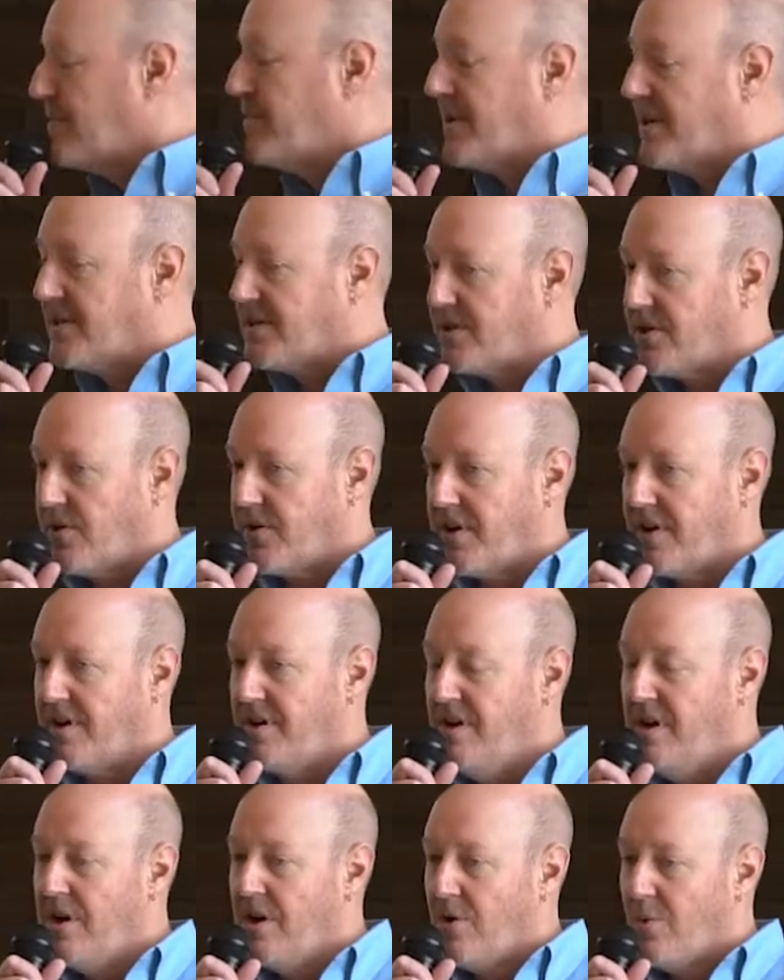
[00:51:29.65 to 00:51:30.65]
in
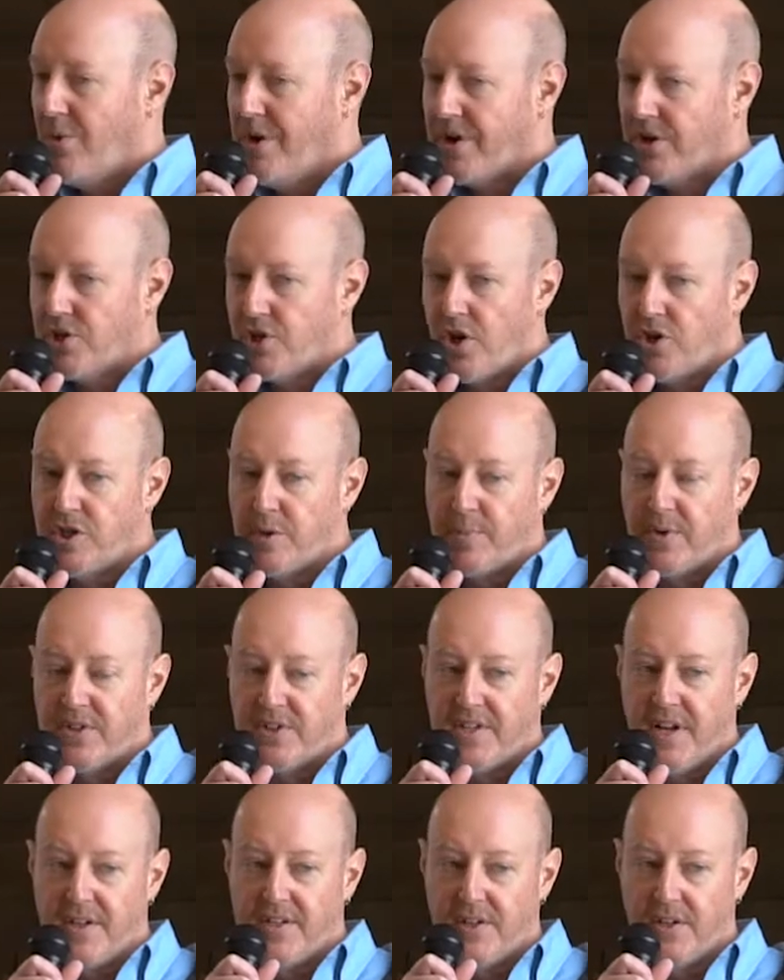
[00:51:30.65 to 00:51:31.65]
Minnesota. We can charge a
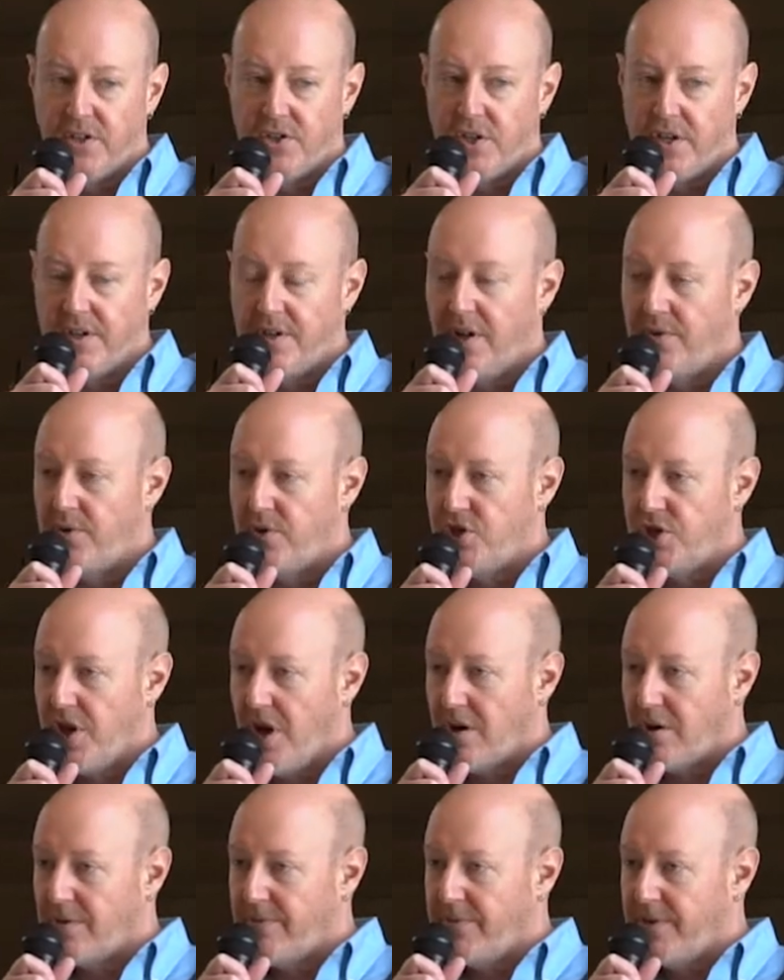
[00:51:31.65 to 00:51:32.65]
percentage in other
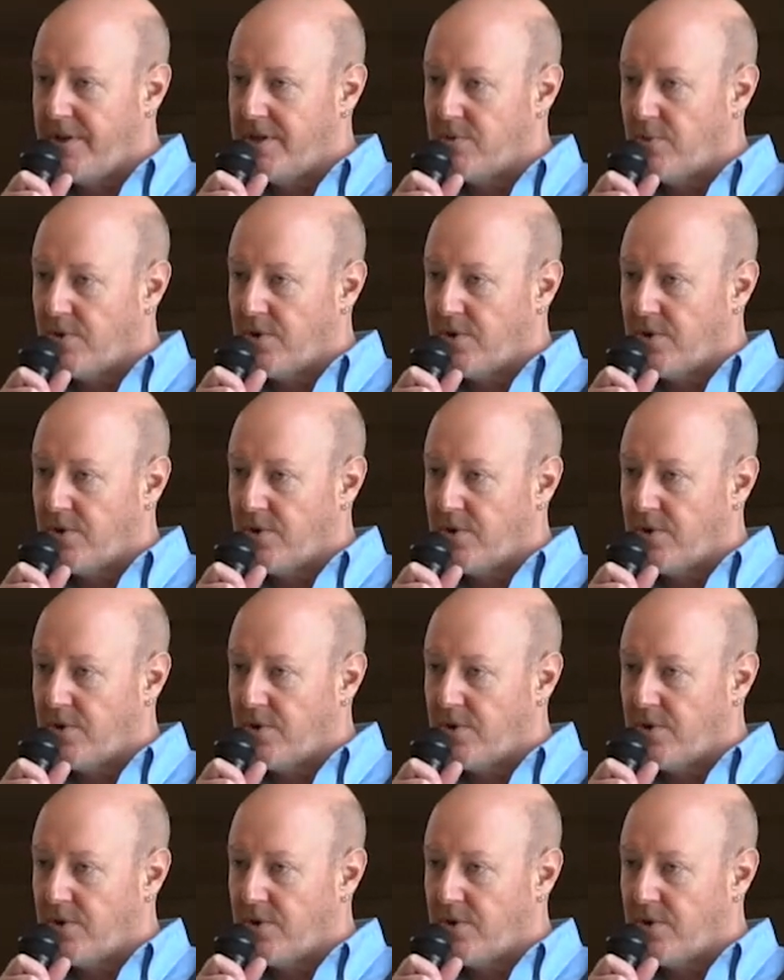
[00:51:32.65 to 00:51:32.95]
geographies.